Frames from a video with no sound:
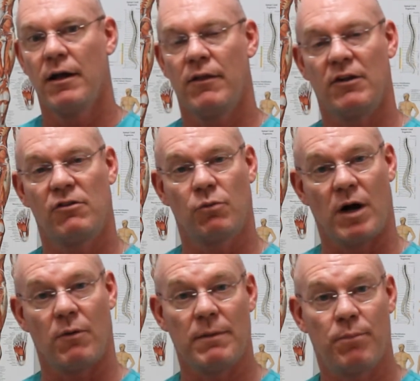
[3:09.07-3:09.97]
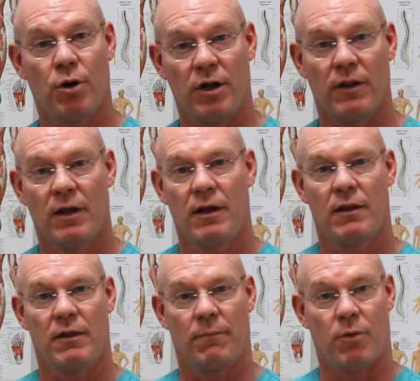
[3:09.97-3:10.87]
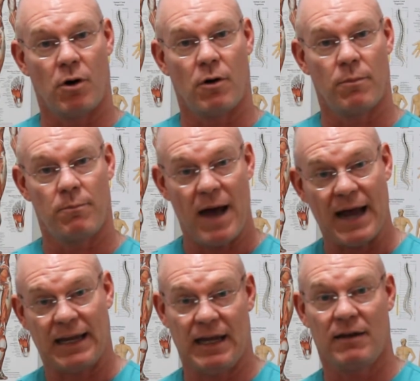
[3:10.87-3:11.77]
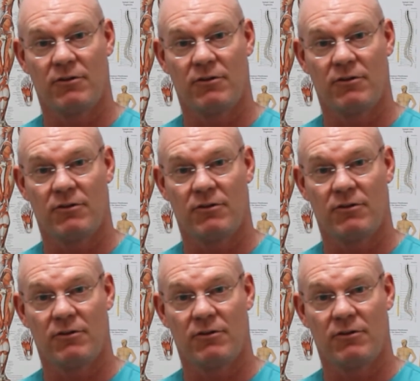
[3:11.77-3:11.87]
This is where we put the ball back in.